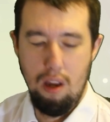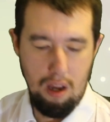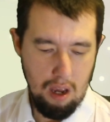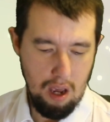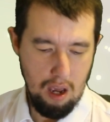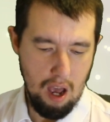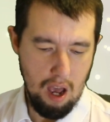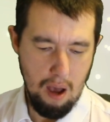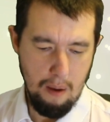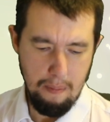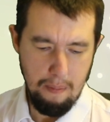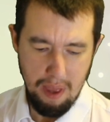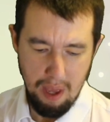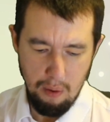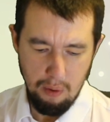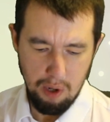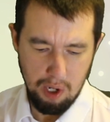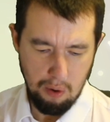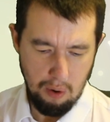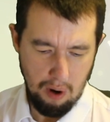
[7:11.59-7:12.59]
But there
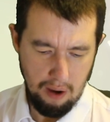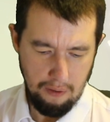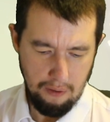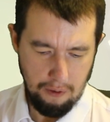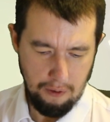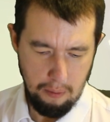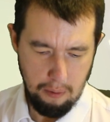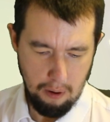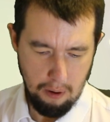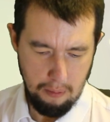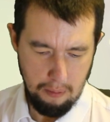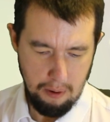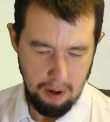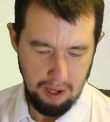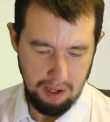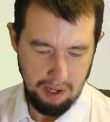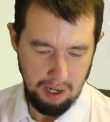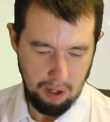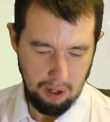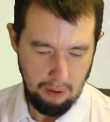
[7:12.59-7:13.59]
was quite a few
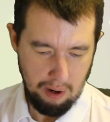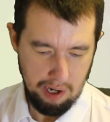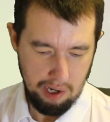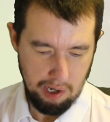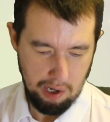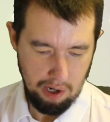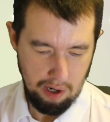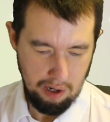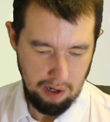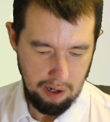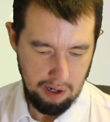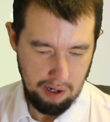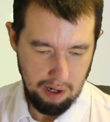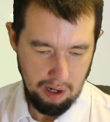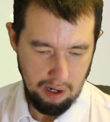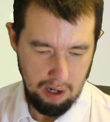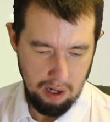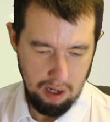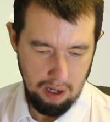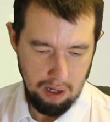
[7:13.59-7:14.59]
probability questions,
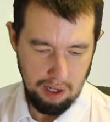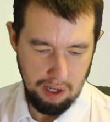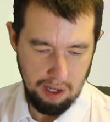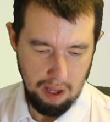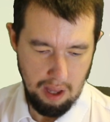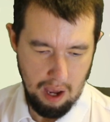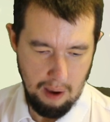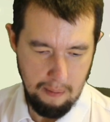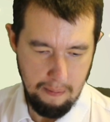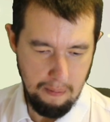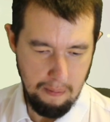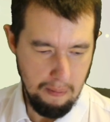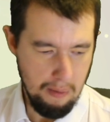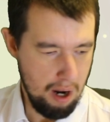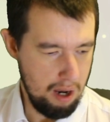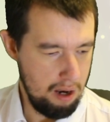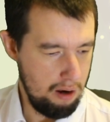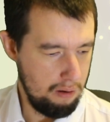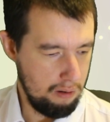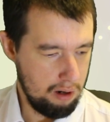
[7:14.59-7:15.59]
so that might
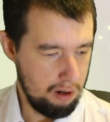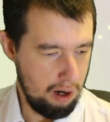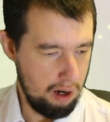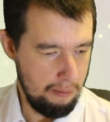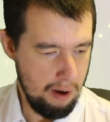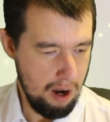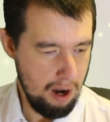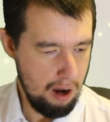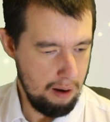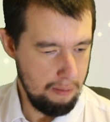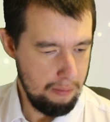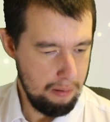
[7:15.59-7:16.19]
not come up.